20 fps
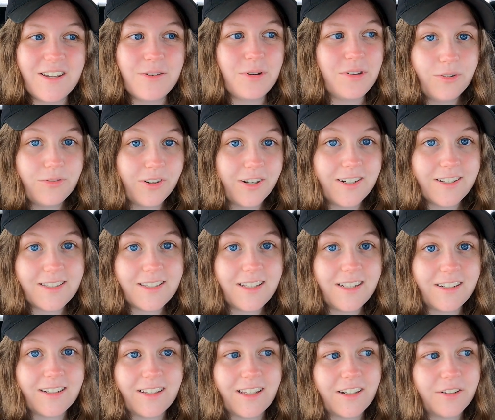We've already
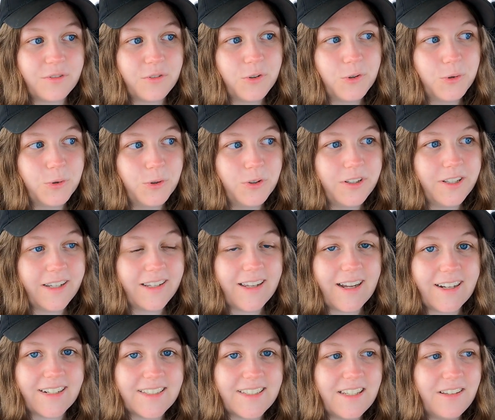seen a lot of cool like
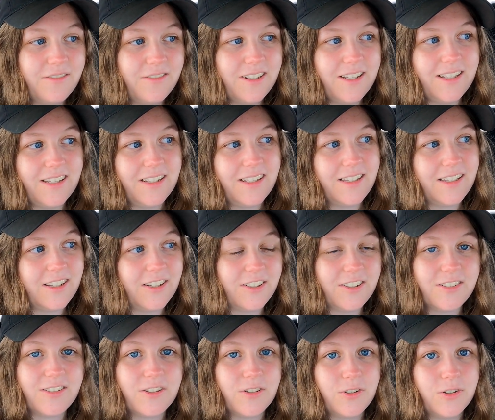activity here
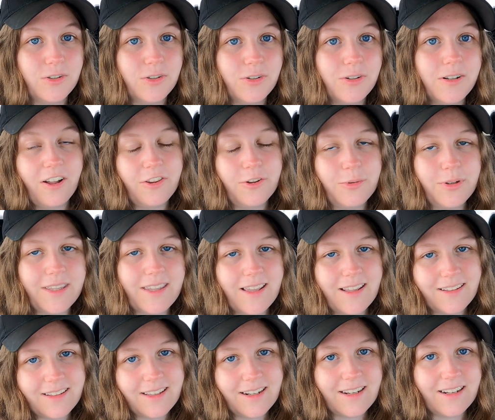too, although we
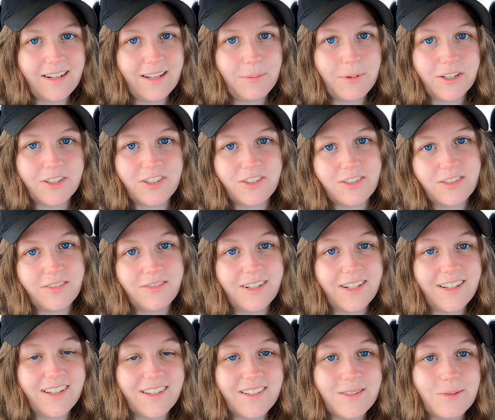can't get any pictures or
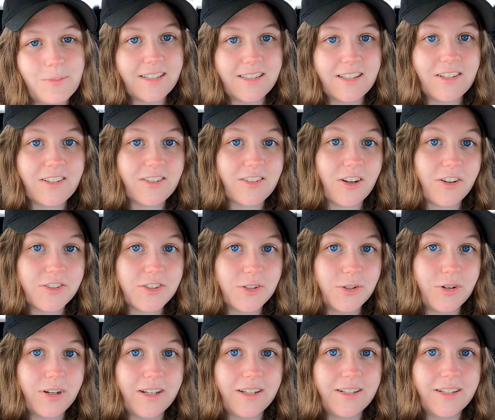videos because this is also
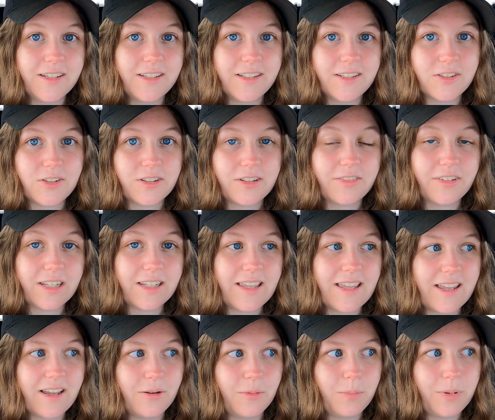on sort of like
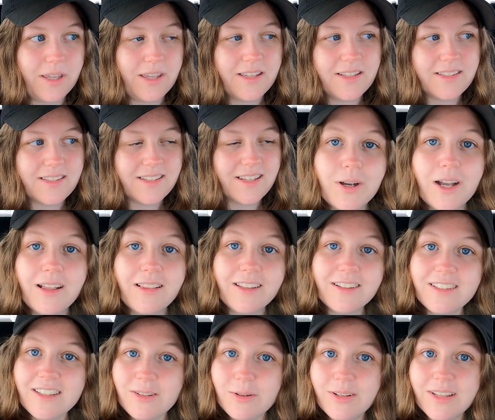a base, but
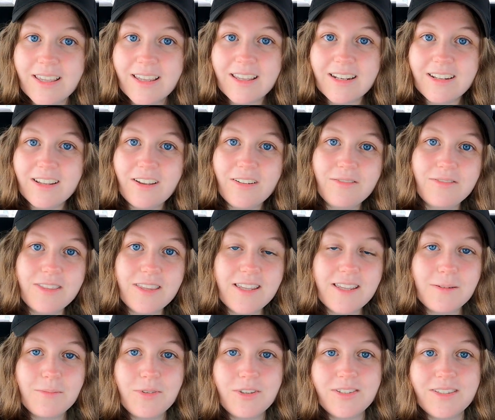luckily we can of
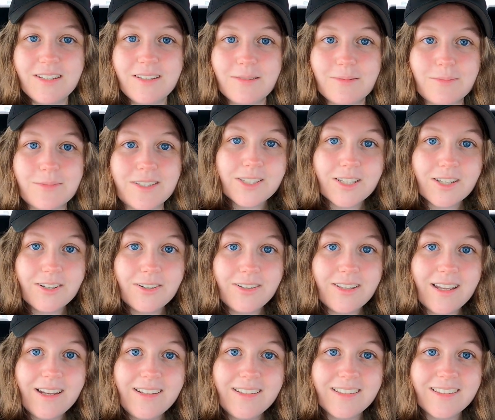the museum. So
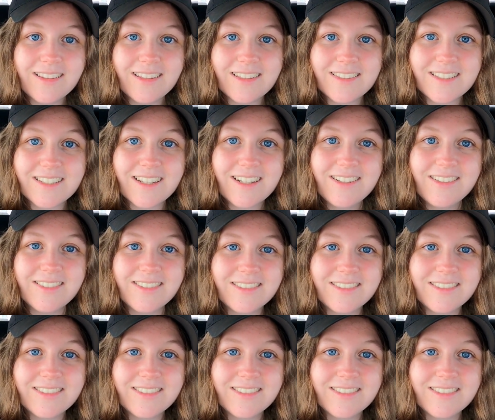yeah, let's go.